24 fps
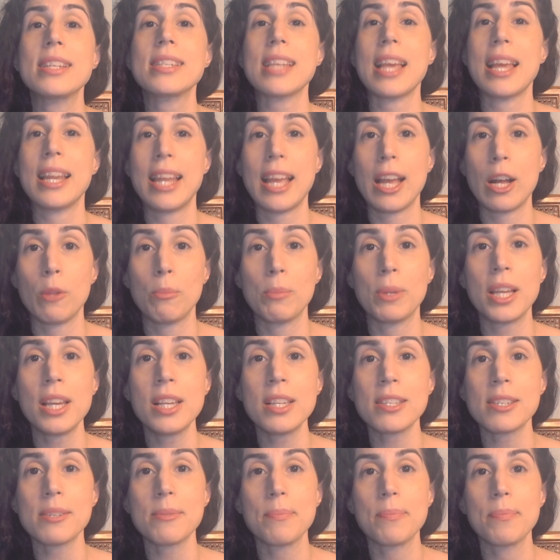and
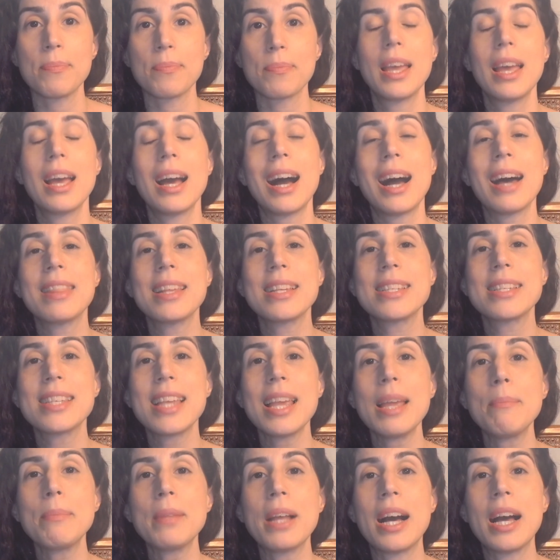helpless, at the
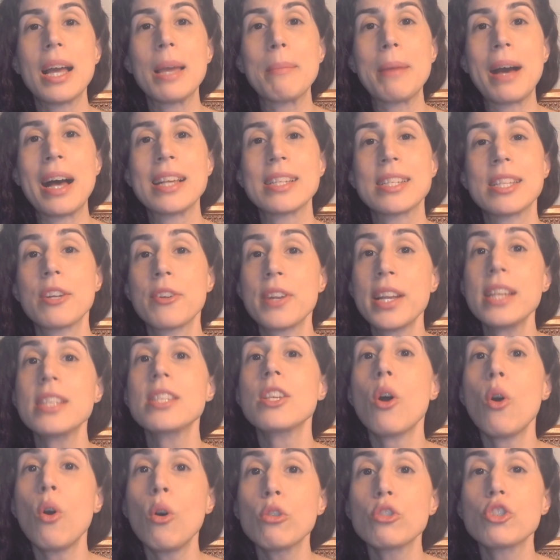same time as there is
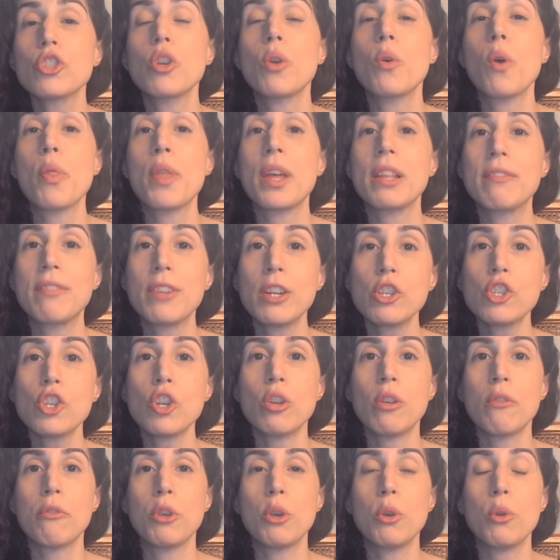also that version
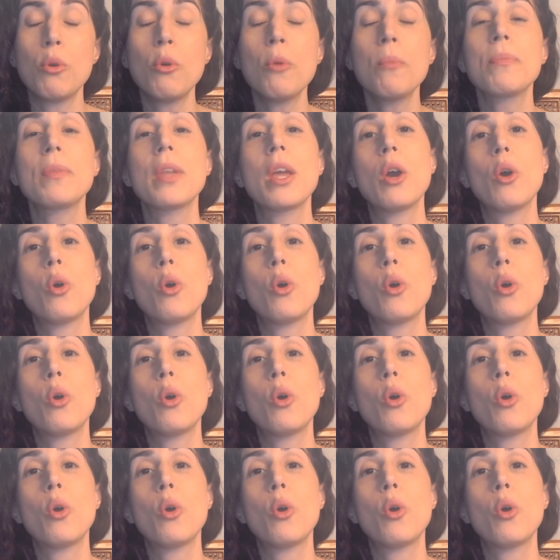of you